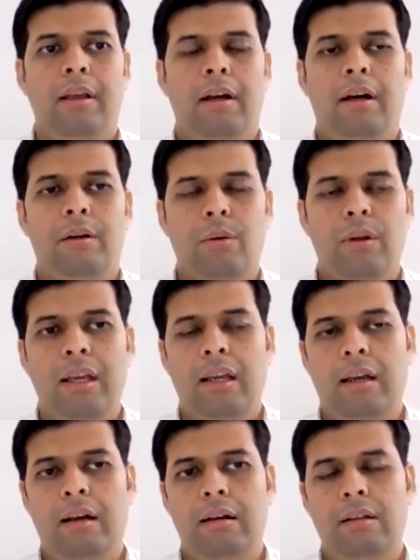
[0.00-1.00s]
Today,
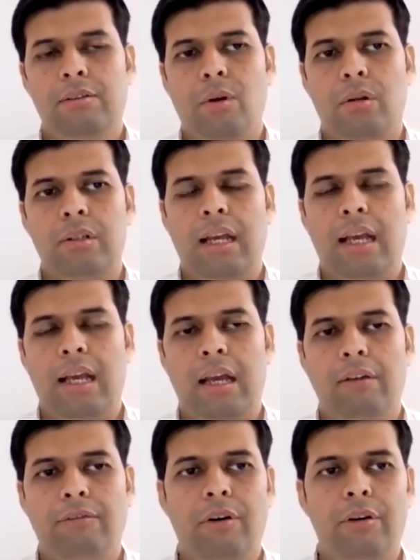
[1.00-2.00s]
the stock that I have
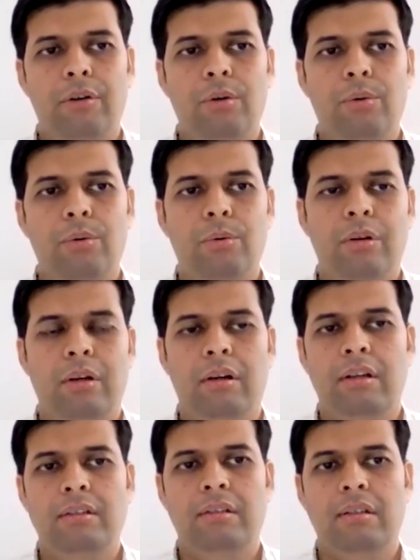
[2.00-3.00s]
for you
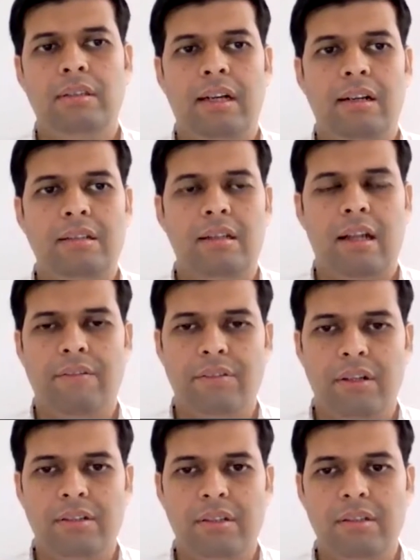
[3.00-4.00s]
is Zydus
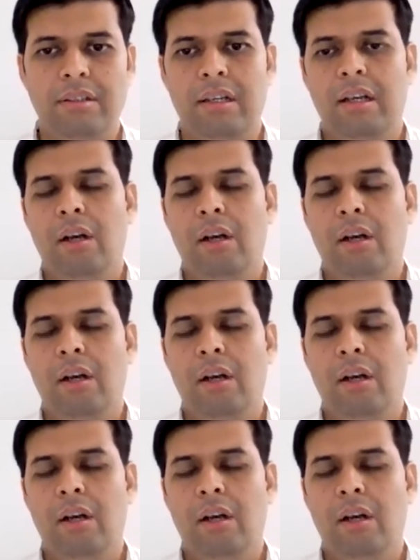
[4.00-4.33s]
Lifesciences.